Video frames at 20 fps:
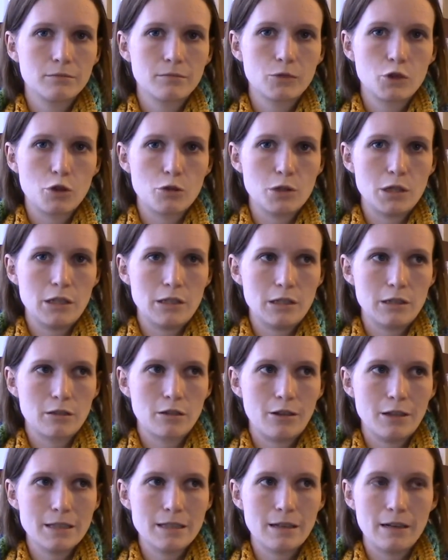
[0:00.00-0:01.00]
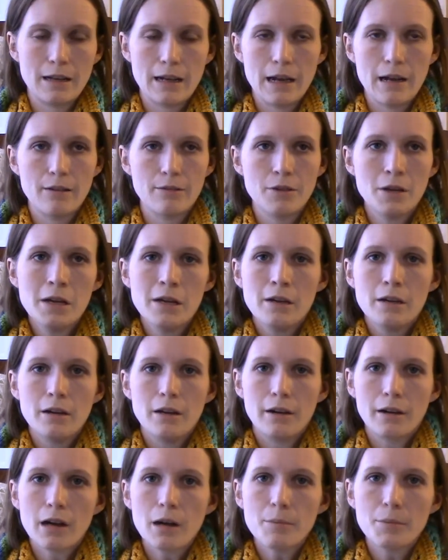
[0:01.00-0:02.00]
crochet dishcloths, and I have
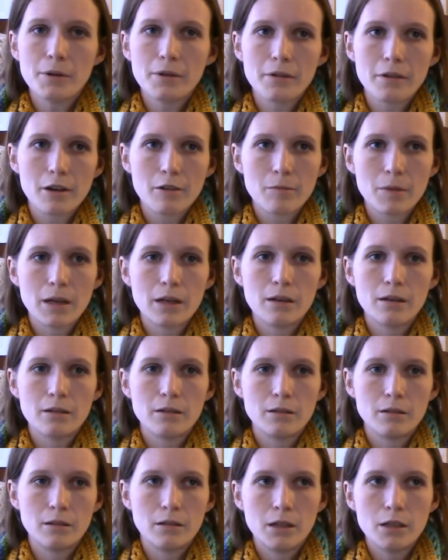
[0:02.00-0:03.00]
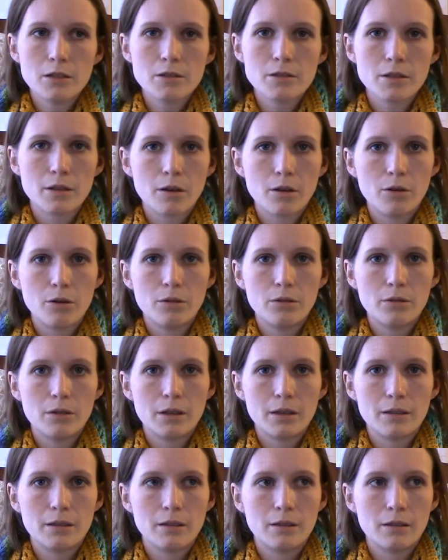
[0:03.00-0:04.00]
a couple that I made years ago
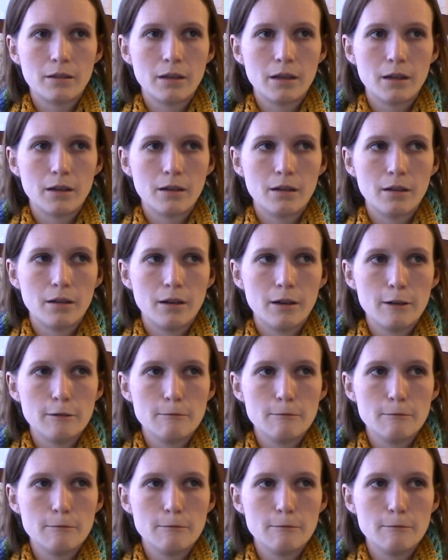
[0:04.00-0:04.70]
and they're